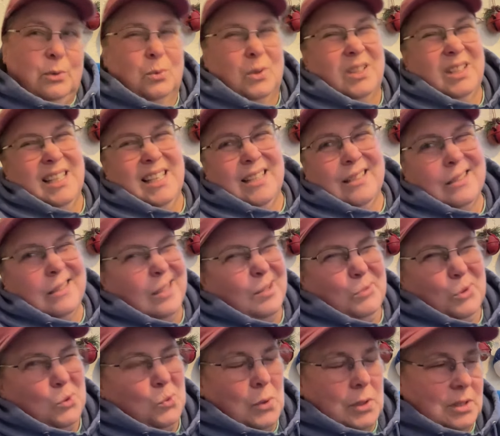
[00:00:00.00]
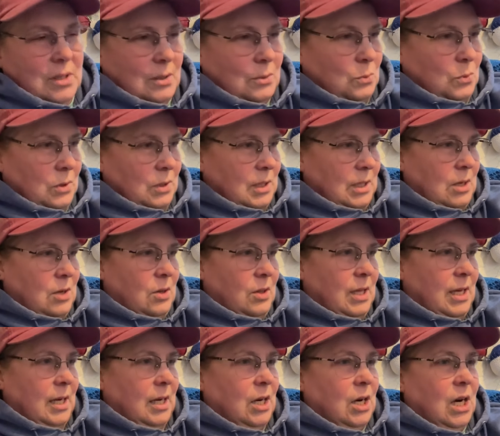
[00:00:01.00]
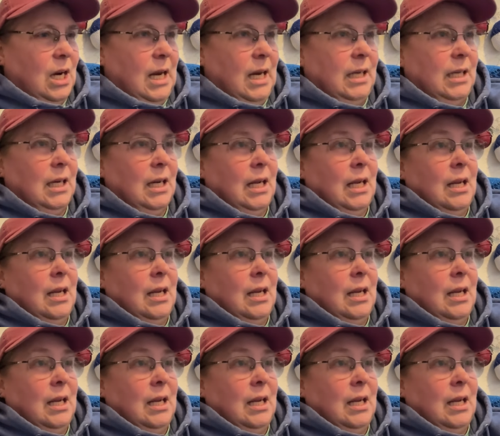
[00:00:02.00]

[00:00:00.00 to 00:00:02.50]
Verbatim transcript: Well, last summer wasn't really all that great.